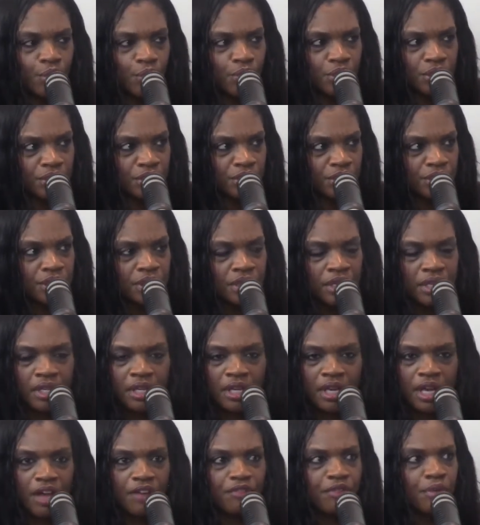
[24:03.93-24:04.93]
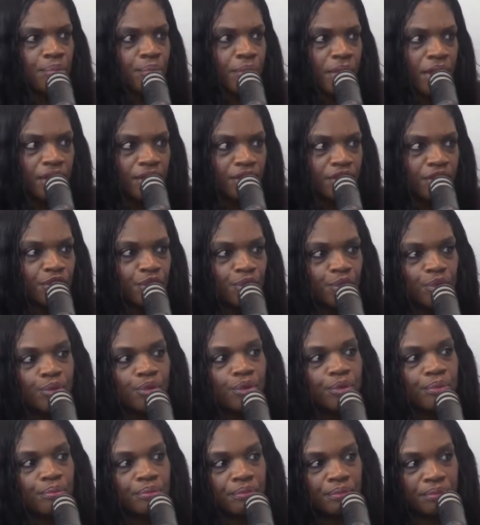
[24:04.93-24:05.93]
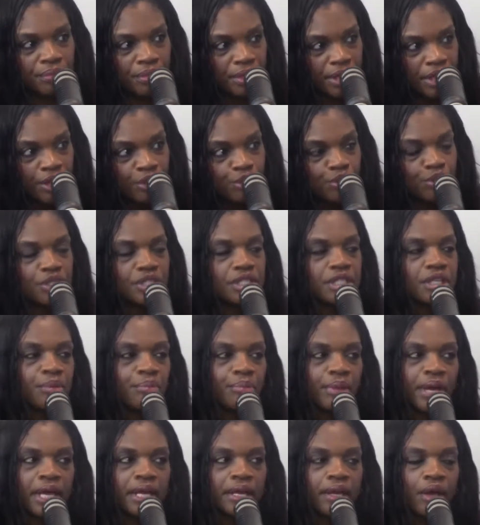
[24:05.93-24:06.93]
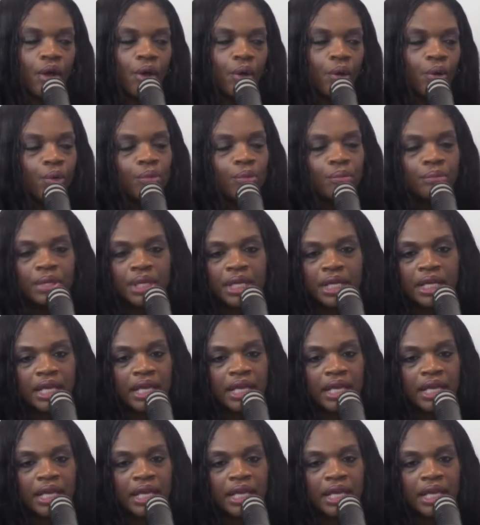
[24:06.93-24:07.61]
course of a month who are interested in buying a home.